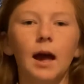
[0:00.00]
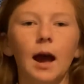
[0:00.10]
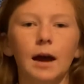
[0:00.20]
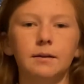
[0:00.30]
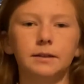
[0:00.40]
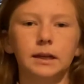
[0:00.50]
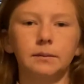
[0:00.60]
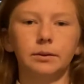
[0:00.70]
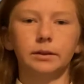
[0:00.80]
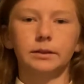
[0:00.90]
I was
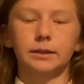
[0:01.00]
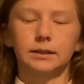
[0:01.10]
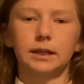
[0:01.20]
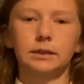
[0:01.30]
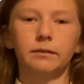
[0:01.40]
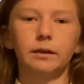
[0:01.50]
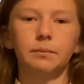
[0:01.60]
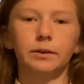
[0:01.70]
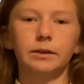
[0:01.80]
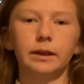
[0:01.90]
able to successfully
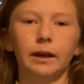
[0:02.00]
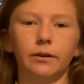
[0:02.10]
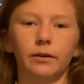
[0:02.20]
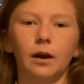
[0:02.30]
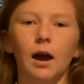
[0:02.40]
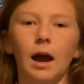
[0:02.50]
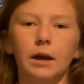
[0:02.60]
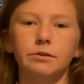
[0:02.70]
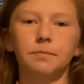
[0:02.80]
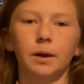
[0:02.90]
put together a
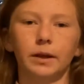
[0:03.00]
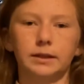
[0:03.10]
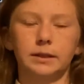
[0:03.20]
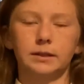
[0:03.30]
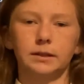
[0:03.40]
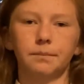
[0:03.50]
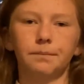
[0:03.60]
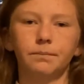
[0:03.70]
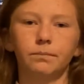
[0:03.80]
hydroponic system.